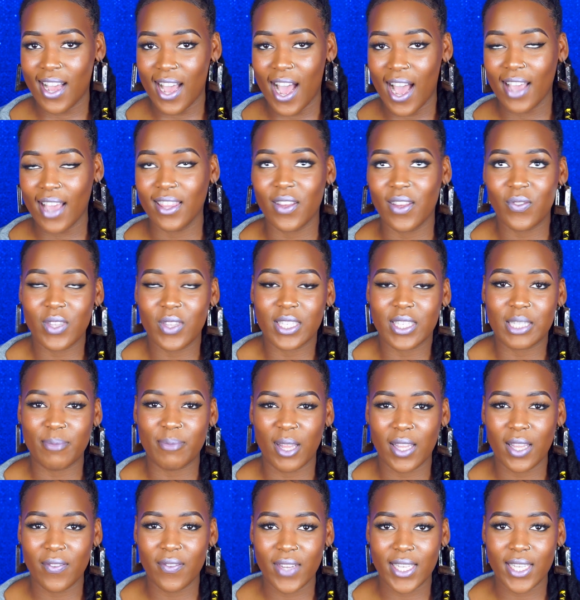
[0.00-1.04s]
I love the
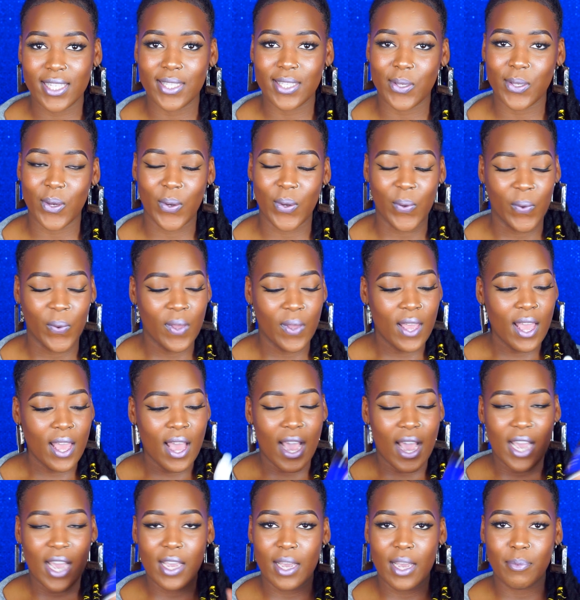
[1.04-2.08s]
smell of it, so
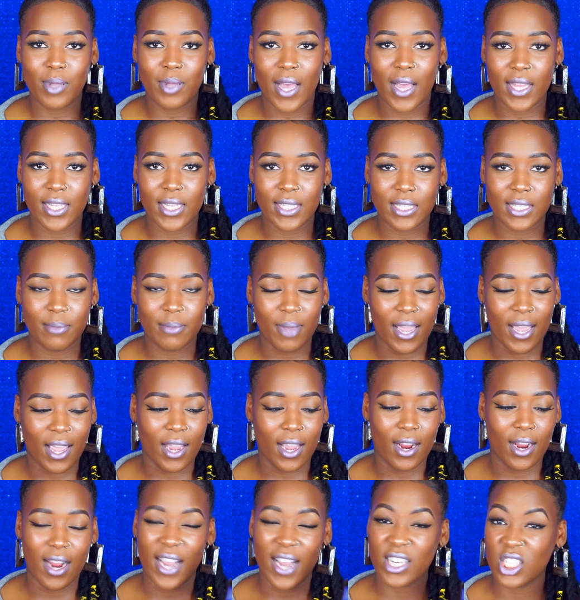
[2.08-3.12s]
I apply this to my
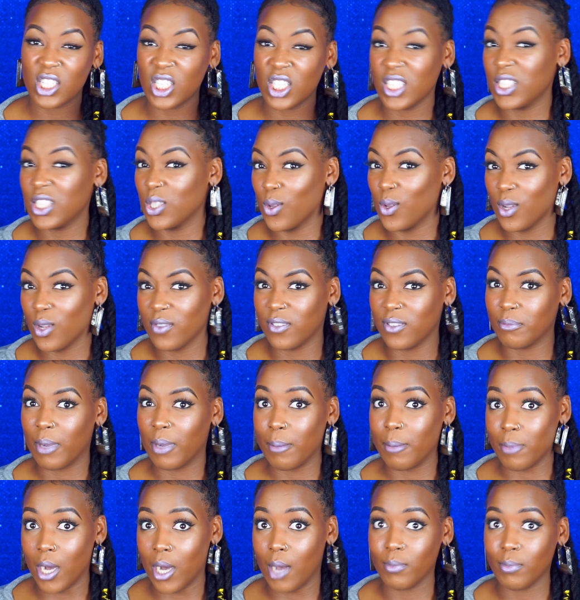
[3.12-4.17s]
hair. I actually stole it from
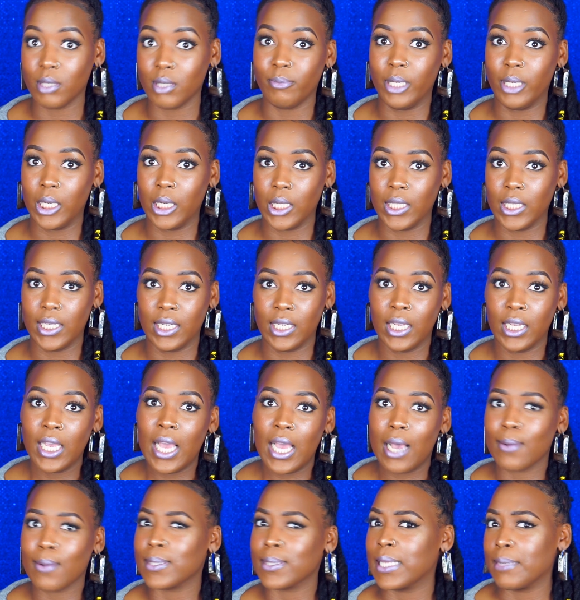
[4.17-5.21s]
my mom in Maryland.
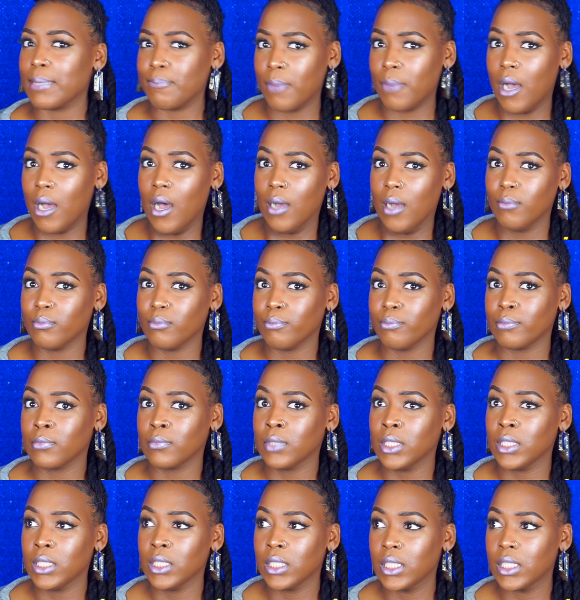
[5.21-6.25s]
I was like, Mom,
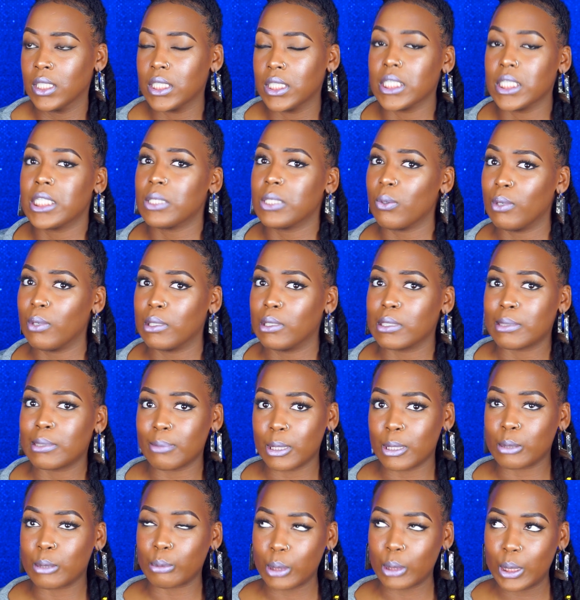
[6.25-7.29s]
this oil
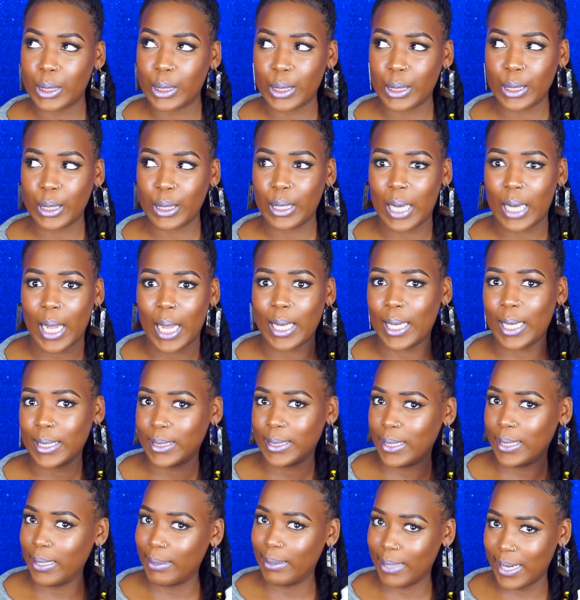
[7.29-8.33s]
smells really good. I like
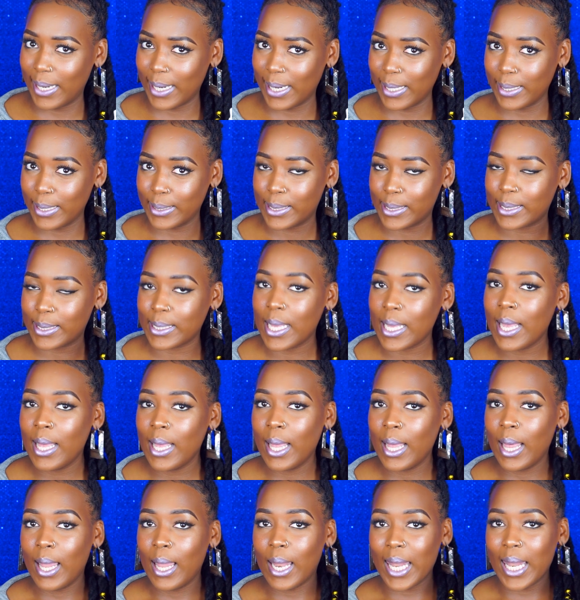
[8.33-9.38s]
the ingredients.
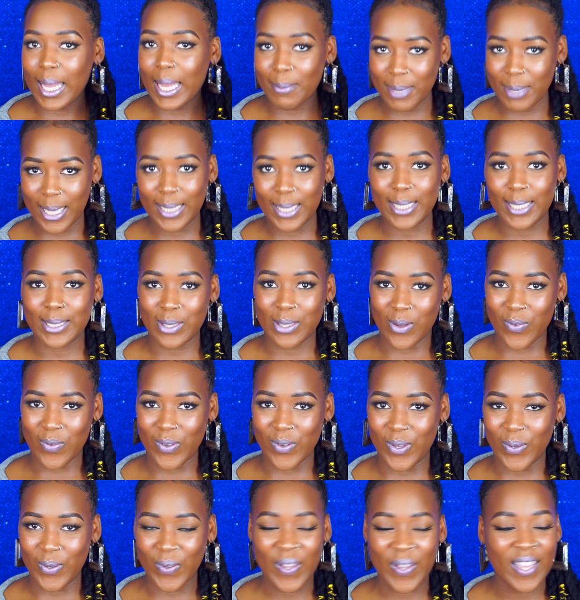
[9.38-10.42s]
Let me get this off
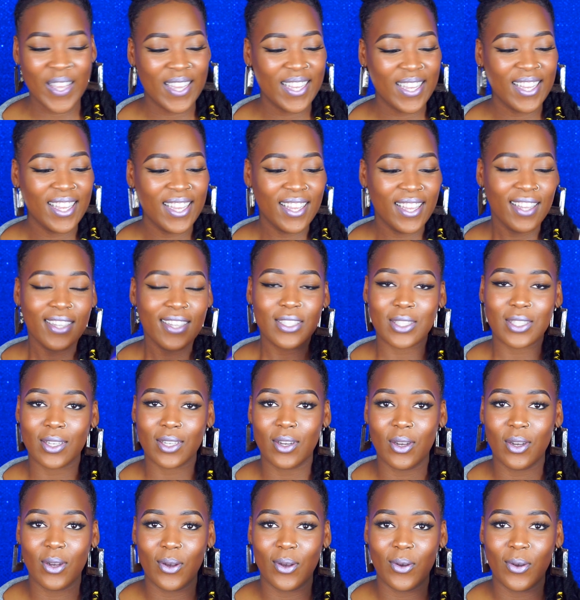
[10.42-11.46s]
of you.
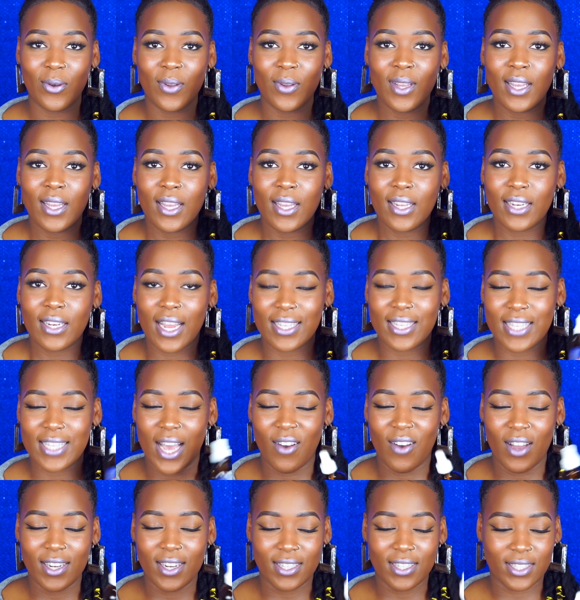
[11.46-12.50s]
So that's
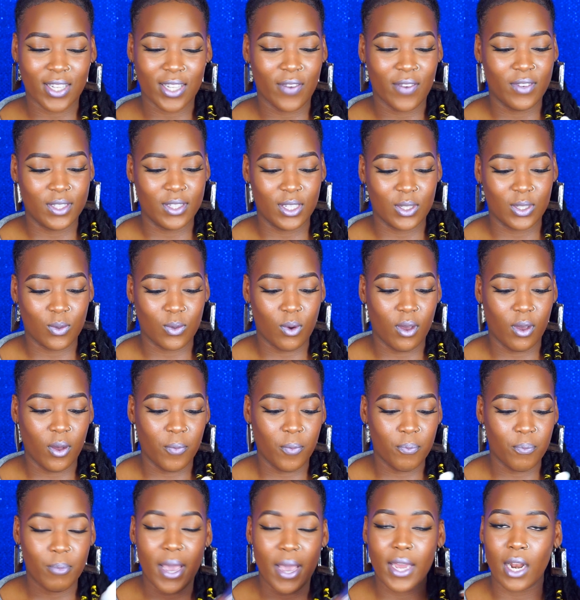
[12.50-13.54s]
how I discovered this
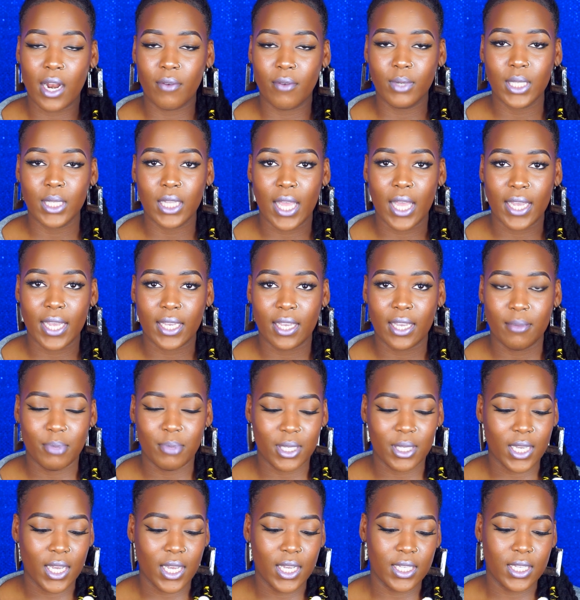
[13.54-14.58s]
oil, and I really like it
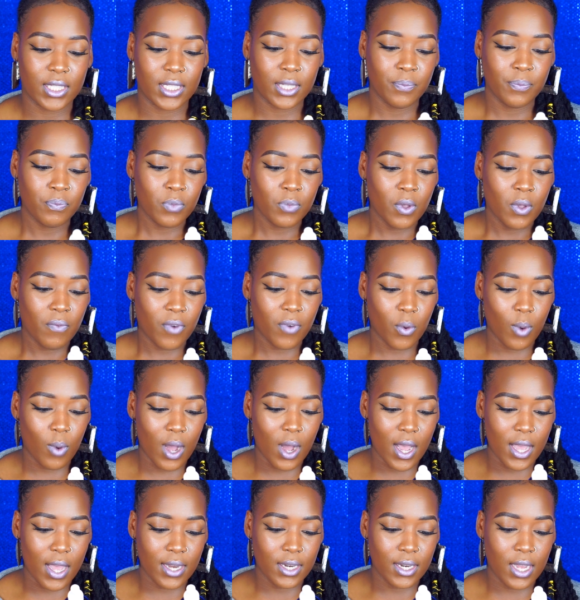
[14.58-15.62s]
because, for
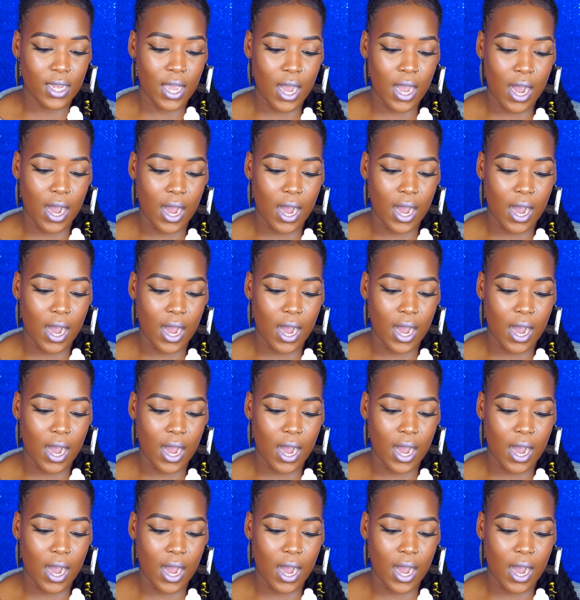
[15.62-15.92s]
one,